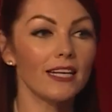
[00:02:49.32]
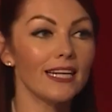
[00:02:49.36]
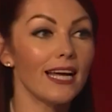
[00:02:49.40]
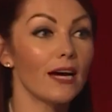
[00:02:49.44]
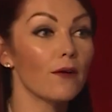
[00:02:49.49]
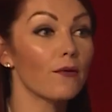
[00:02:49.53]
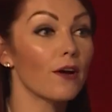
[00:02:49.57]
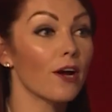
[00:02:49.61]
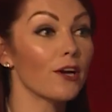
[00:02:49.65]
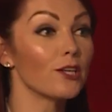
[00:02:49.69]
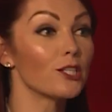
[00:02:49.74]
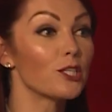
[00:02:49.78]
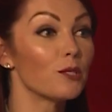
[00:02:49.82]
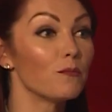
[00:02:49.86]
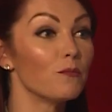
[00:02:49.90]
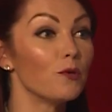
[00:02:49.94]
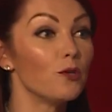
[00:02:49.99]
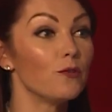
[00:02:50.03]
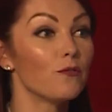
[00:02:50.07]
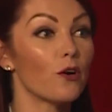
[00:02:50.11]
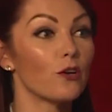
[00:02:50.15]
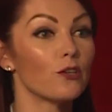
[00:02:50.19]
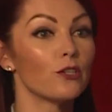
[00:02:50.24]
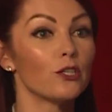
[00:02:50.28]
are now going to
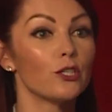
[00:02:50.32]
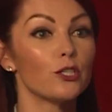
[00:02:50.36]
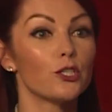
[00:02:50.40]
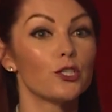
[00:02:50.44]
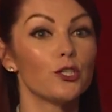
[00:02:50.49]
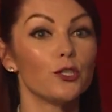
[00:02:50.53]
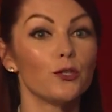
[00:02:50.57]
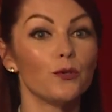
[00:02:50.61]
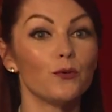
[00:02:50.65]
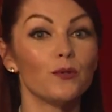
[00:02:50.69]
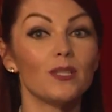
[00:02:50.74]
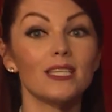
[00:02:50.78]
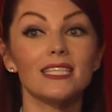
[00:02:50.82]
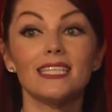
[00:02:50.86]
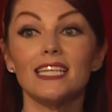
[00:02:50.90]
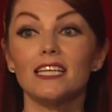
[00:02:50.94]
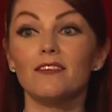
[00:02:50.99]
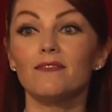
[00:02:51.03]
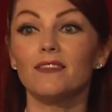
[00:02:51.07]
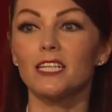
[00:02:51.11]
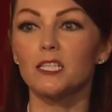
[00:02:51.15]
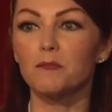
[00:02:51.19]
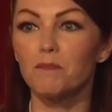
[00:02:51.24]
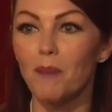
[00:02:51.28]
move on to
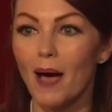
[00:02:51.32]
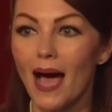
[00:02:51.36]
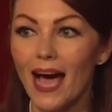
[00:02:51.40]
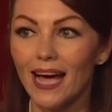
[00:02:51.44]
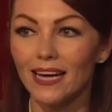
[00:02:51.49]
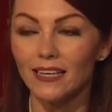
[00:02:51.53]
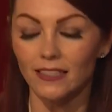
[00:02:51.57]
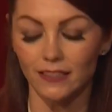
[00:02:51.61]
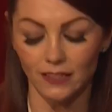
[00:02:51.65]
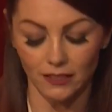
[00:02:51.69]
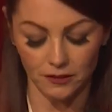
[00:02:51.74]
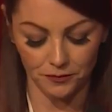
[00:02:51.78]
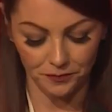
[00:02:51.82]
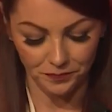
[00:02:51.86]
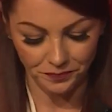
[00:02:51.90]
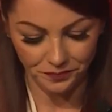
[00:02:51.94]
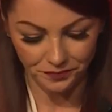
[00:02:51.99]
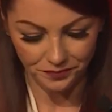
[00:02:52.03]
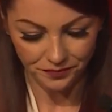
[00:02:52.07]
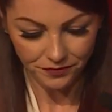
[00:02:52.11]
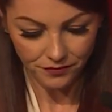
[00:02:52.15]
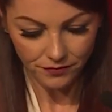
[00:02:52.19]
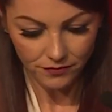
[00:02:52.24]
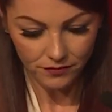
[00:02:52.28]
this evening's panel.
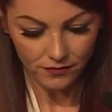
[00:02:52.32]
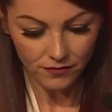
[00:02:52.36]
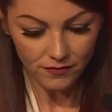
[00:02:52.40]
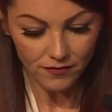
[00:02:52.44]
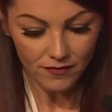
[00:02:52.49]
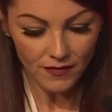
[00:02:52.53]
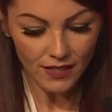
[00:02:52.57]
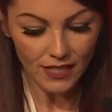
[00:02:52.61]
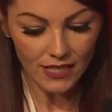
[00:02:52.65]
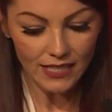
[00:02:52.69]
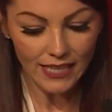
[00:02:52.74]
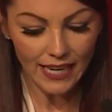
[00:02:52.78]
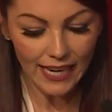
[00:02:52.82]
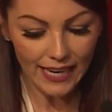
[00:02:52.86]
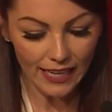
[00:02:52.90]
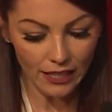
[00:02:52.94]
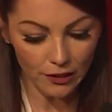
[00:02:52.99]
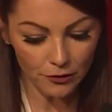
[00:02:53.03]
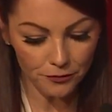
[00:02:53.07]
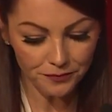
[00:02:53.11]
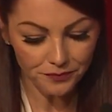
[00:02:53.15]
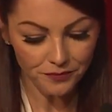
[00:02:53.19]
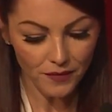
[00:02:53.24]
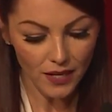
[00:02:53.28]

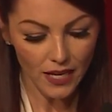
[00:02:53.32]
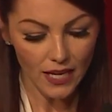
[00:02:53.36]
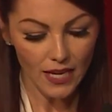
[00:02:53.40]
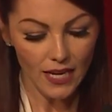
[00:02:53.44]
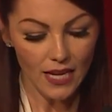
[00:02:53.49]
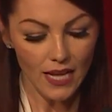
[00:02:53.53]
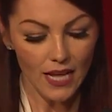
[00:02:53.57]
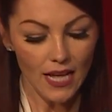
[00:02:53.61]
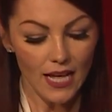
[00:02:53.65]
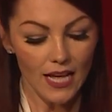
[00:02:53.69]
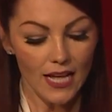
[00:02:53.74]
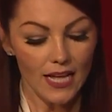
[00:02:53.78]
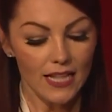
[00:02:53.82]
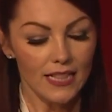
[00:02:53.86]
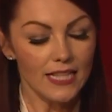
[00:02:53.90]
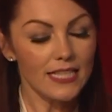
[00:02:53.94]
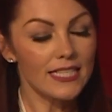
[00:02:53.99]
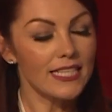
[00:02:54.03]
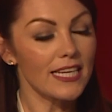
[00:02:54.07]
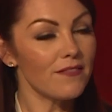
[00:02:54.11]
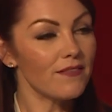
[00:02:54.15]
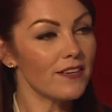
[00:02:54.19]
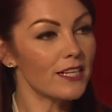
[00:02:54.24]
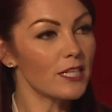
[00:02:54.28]
Now,
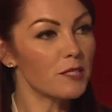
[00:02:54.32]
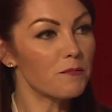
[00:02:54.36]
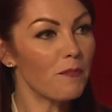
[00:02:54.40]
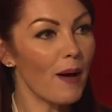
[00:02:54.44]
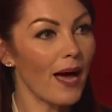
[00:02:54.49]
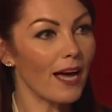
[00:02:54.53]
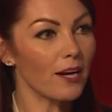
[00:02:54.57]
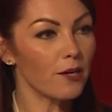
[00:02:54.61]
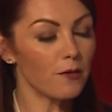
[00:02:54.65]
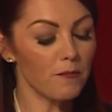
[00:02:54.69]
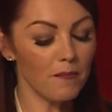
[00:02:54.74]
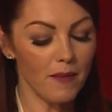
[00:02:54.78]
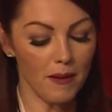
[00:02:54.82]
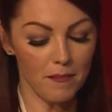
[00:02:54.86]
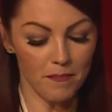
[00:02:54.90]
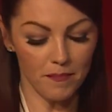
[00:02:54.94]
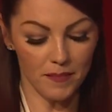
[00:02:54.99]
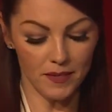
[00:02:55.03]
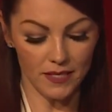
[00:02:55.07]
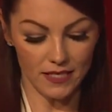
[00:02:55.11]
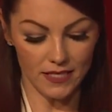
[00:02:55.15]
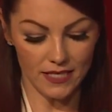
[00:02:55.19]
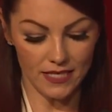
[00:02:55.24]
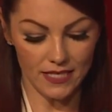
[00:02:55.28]
this evening's panel
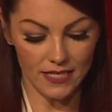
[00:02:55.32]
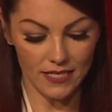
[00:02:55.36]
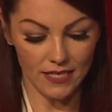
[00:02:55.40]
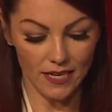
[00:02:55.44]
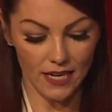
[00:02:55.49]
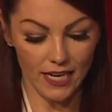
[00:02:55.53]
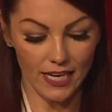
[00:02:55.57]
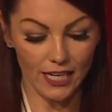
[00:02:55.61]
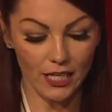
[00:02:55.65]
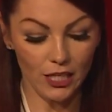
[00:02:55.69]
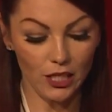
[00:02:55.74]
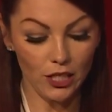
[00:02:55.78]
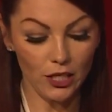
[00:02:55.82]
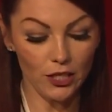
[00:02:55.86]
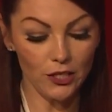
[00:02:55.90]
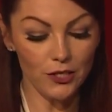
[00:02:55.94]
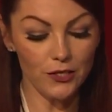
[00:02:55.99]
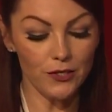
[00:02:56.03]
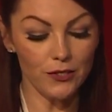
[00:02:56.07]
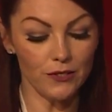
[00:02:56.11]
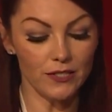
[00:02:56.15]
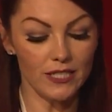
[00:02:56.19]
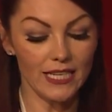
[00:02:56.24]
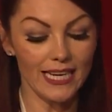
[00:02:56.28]
members
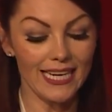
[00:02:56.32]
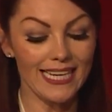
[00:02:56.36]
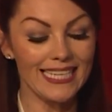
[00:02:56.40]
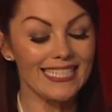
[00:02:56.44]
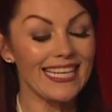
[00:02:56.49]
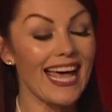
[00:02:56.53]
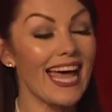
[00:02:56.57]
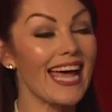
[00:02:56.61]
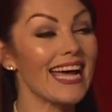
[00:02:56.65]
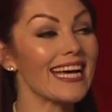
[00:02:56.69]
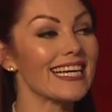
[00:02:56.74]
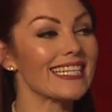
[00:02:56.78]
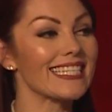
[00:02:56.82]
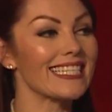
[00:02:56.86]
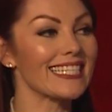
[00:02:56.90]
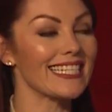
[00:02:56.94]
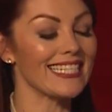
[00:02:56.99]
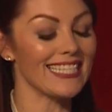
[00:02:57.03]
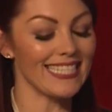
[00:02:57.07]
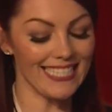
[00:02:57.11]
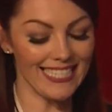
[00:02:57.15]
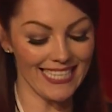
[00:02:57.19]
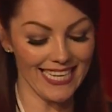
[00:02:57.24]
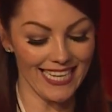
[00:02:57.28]
include His
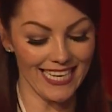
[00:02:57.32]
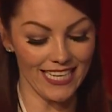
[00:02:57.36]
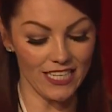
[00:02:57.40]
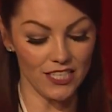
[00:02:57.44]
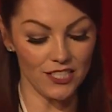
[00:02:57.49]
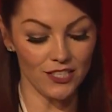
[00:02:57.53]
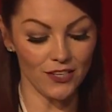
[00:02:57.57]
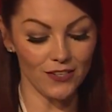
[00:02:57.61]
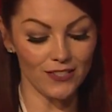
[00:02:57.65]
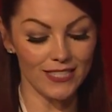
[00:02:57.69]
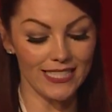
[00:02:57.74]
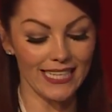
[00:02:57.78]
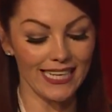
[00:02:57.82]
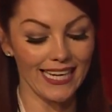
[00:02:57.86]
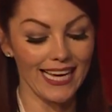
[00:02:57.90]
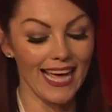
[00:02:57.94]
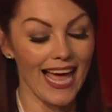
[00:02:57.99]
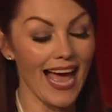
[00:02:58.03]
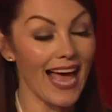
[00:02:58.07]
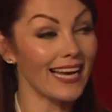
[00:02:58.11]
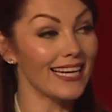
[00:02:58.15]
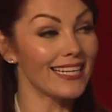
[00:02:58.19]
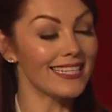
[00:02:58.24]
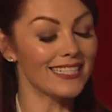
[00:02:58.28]
Excellency, Dr.
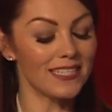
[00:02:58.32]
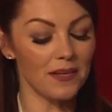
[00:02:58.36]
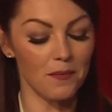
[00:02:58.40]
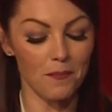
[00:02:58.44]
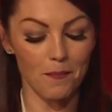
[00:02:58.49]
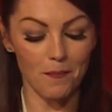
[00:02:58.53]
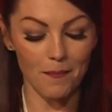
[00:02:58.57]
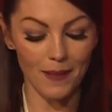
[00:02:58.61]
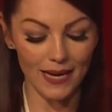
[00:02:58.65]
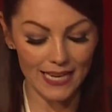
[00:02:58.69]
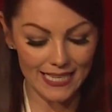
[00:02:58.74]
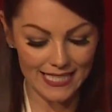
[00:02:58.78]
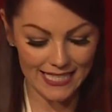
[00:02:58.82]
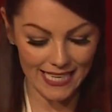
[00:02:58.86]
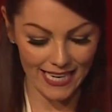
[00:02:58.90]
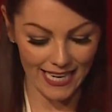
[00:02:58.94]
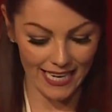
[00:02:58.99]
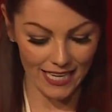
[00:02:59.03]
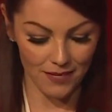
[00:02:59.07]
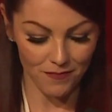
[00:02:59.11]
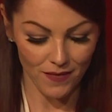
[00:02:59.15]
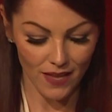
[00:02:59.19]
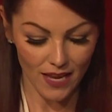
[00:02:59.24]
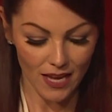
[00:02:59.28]
Khaled
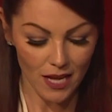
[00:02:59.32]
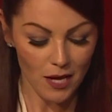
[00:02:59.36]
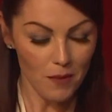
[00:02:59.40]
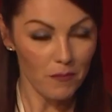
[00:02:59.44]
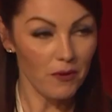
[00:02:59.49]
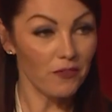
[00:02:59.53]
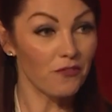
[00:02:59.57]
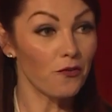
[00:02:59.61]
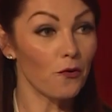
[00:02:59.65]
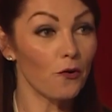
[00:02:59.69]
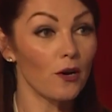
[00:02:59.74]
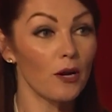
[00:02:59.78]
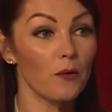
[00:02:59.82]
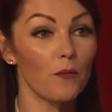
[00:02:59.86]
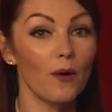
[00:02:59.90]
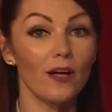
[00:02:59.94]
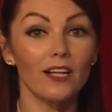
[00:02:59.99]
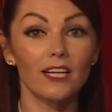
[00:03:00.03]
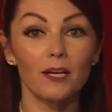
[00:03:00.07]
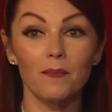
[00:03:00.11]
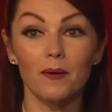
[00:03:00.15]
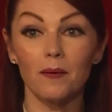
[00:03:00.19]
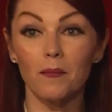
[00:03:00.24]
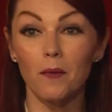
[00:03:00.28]
Mahdi. Before I
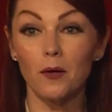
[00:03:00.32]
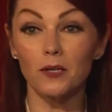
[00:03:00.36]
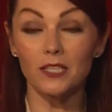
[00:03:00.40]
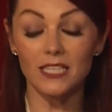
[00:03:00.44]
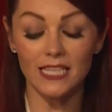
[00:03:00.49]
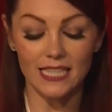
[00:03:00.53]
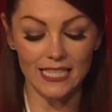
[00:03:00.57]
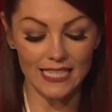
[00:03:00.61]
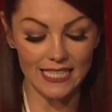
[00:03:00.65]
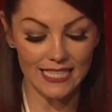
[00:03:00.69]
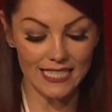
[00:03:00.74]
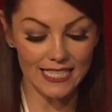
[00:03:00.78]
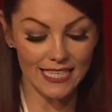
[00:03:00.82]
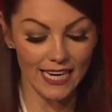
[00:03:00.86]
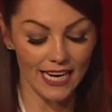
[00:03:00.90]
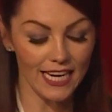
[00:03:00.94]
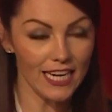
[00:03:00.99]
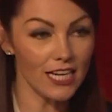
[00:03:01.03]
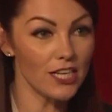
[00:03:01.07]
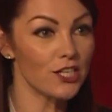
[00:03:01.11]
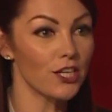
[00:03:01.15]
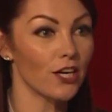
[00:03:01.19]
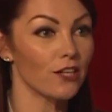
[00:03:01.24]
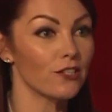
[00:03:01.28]
welcome him onto the
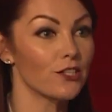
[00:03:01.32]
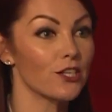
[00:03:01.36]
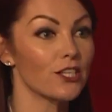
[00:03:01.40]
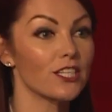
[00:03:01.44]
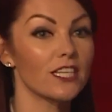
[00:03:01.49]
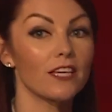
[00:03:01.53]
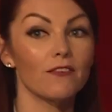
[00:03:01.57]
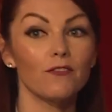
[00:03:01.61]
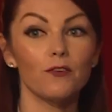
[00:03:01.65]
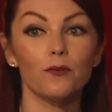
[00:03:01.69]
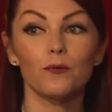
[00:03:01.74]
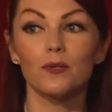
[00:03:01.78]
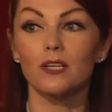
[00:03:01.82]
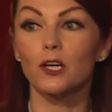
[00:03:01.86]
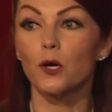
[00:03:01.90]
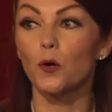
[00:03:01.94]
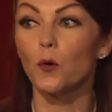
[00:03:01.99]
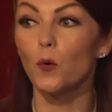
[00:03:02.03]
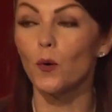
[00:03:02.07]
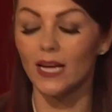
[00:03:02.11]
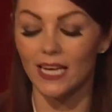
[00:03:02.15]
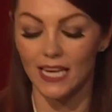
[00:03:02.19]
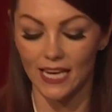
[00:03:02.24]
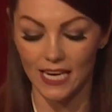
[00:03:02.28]
stage, I'll just give you a
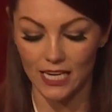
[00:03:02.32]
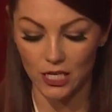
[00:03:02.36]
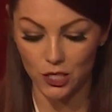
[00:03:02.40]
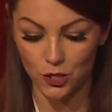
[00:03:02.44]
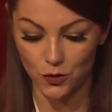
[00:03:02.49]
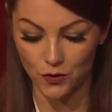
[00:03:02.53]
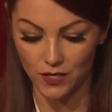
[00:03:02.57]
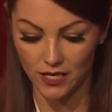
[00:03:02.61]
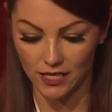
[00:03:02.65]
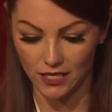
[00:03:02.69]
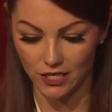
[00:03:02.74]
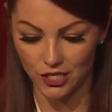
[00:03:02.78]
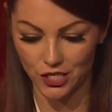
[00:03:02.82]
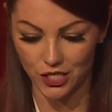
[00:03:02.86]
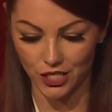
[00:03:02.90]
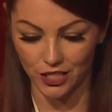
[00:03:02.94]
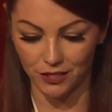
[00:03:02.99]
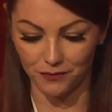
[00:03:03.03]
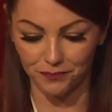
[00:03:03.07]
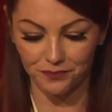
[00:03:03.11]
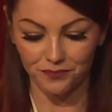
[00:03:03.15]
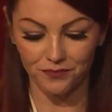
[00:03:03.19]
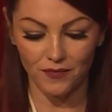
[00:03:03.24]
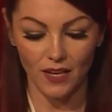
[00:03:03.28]
quick
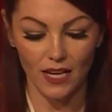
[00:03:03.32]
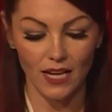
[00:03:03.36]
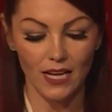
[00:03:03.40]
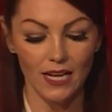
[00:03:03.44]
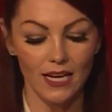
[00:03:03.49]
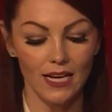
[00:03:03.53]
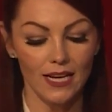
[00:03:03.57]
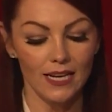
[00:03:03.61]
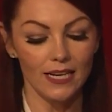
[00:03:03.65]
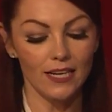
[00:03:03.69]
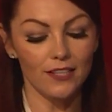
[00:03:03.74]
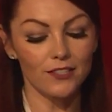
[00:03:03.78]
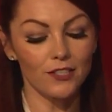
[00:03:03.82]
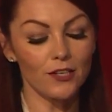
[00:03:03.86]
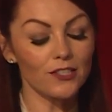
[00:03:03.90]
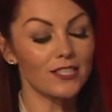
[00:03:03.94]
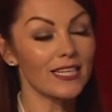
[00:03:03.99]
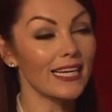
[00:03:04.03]
introduction. Now,